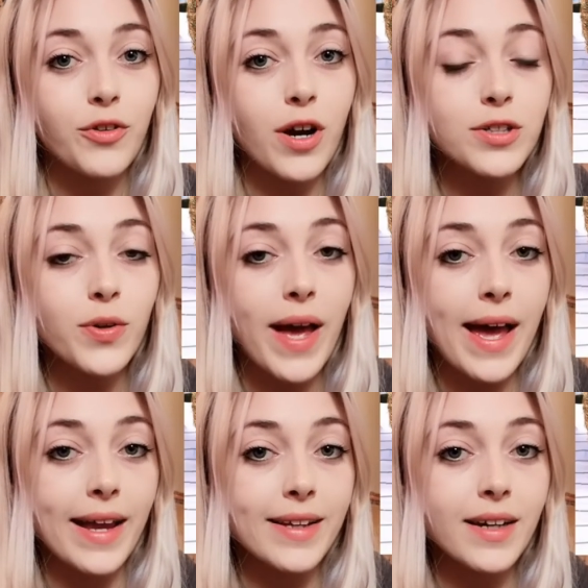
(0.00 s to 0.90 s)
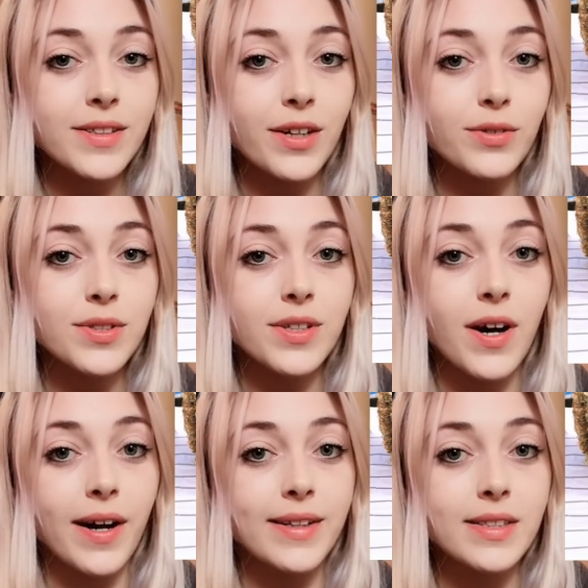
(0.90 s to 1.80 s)
grass or hay, tunnels and
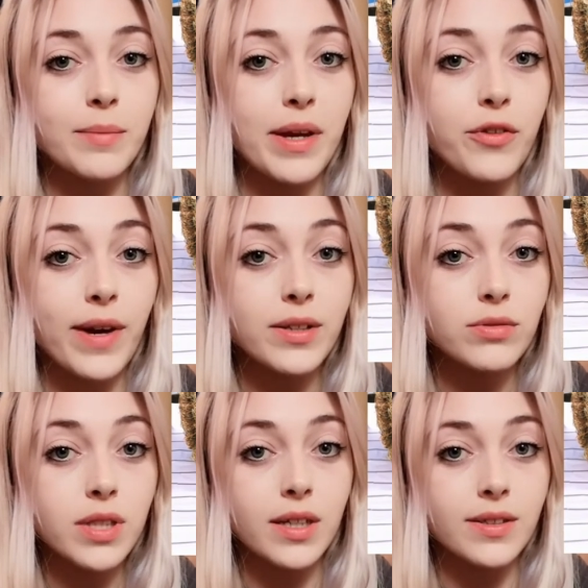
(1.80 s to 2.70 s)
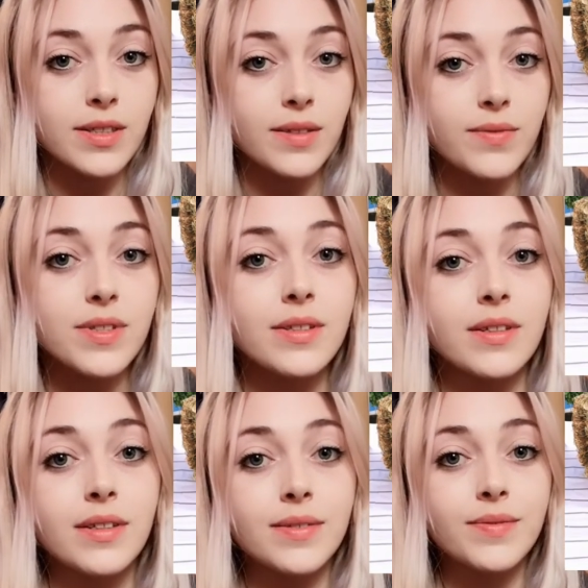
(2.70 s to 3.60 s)
hides can make great alternatives
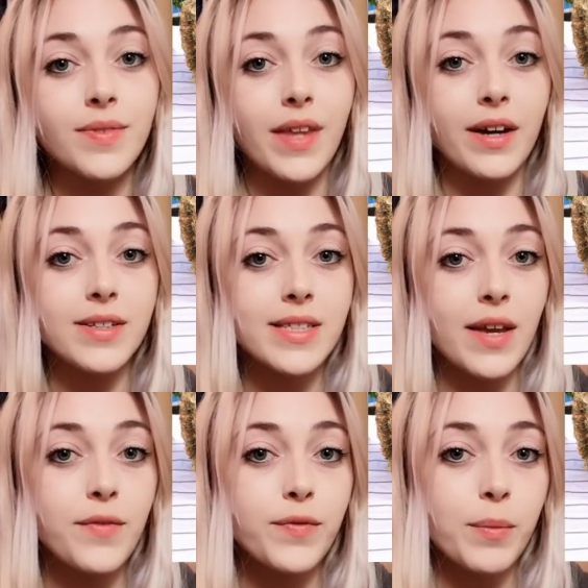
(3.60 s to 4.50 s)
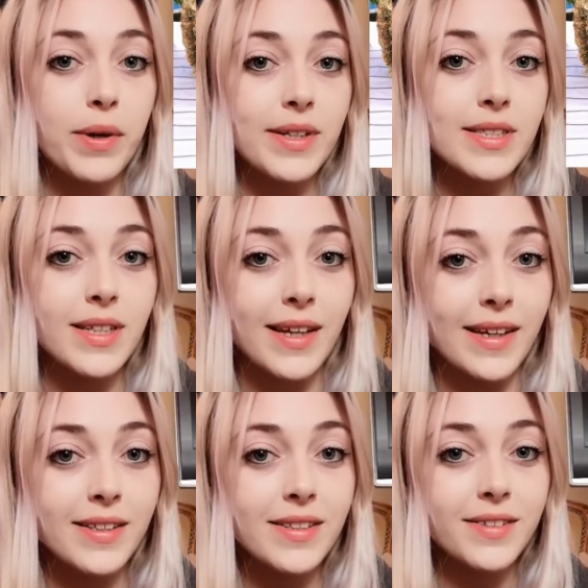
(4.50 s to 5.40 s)
that are safe for bunnies to
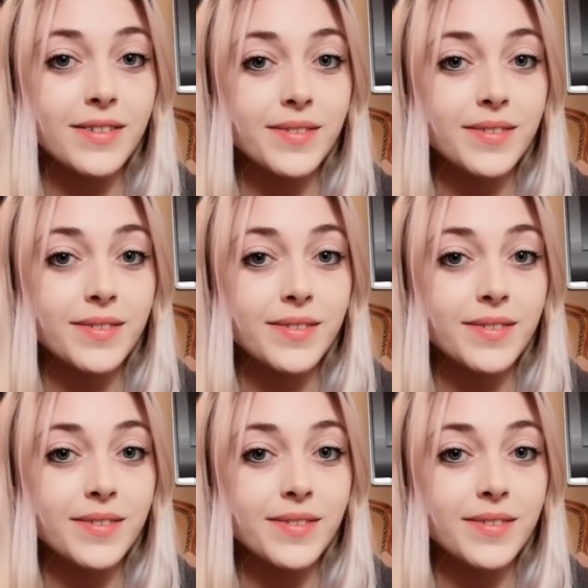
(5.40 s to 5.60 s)
eat.